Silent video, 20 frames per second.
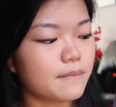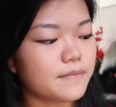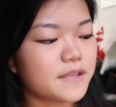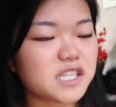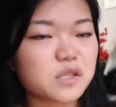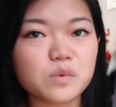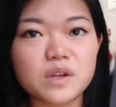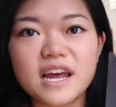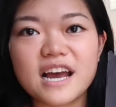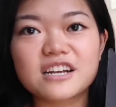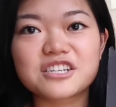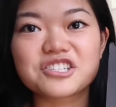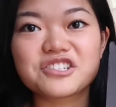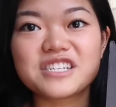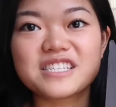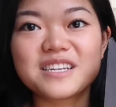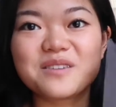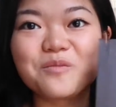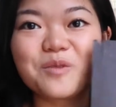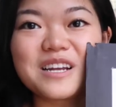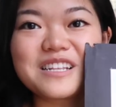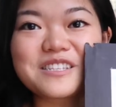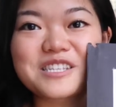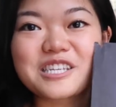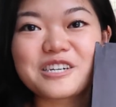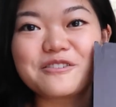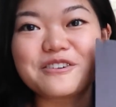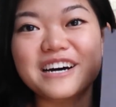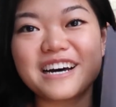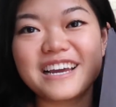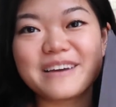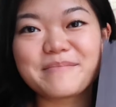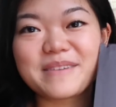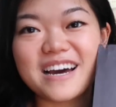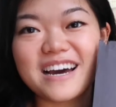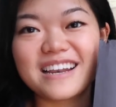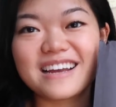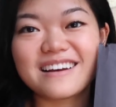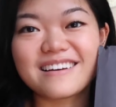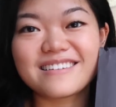This one actually did win, so I am
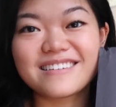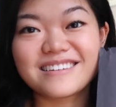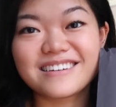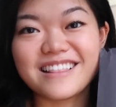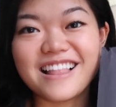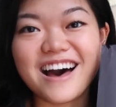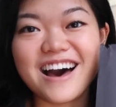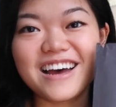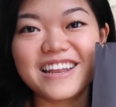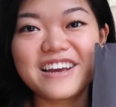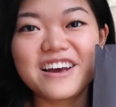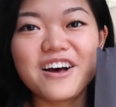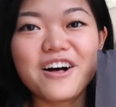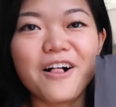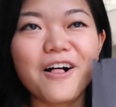kind of glad.